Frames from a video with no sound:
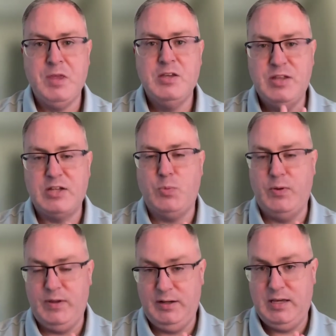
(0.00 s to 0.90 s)
So that's
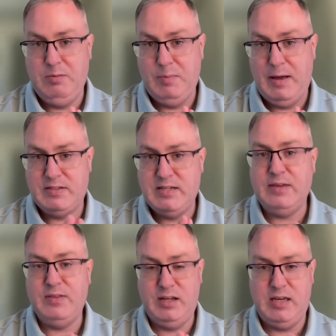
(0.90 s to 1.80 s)
one thing to keep in mind.
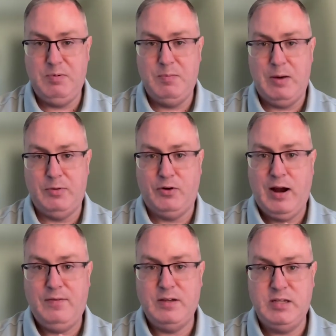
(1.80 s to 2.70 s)
Second thing to keep in mind with
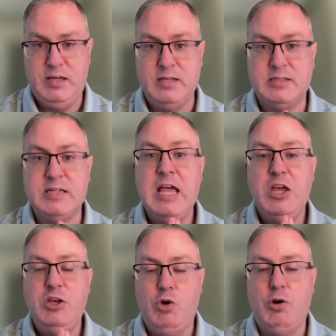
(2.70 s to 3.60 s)
graphics is
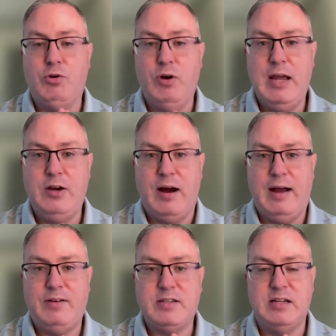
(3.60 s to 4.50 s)
you can create
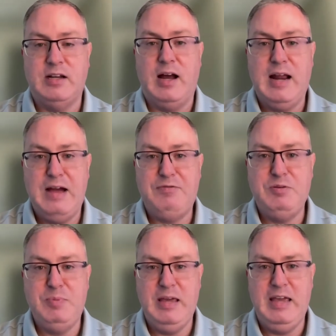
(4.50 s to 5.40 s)
graphics and not have
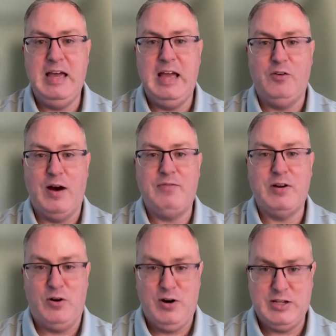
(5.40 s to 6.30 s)
to be a
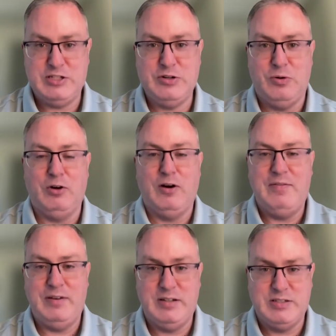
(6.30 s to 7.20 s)
graphic artist or a
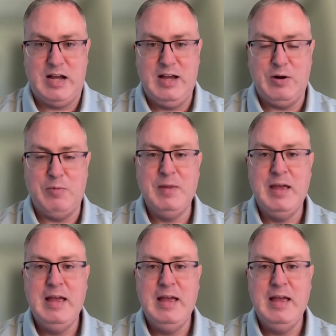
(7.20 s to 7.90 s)
graphic designer.